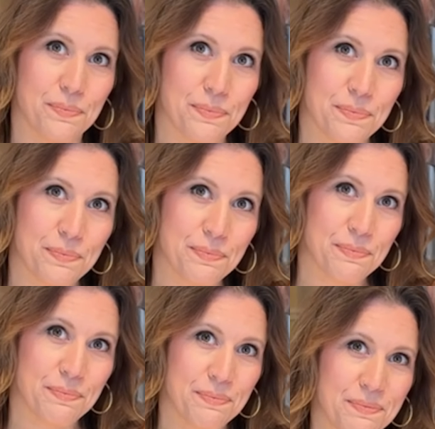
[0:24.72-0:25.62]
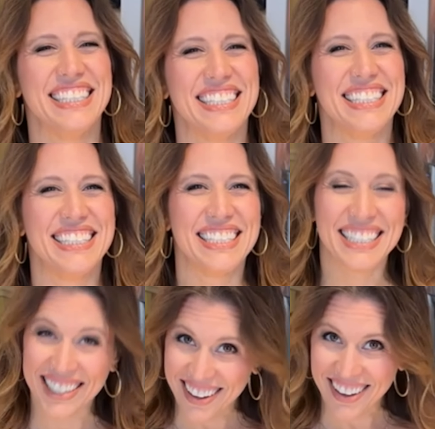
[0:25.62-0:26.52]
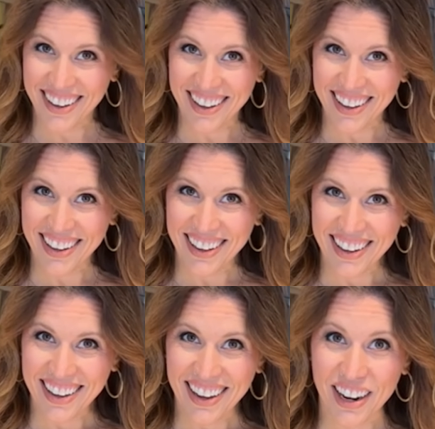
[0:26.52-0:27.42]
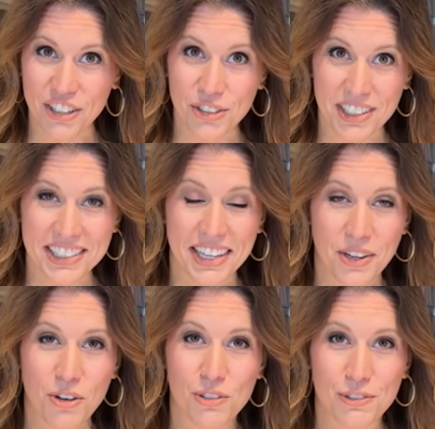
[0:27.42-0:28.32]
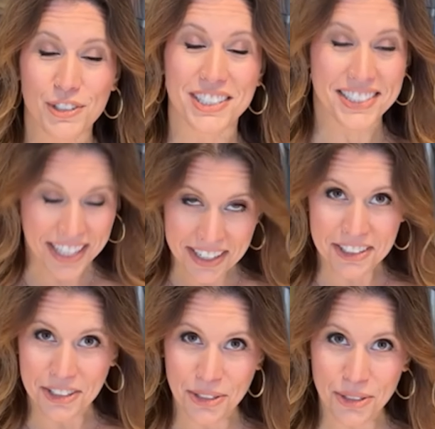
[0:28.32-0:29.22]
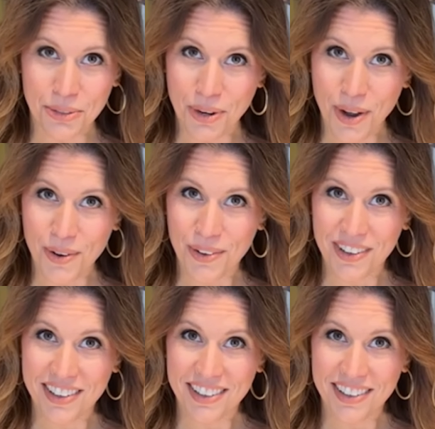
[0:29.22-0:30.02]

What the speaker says: Yes. We gotta switch things up, babe. Are you gonna take over for a second year in a row?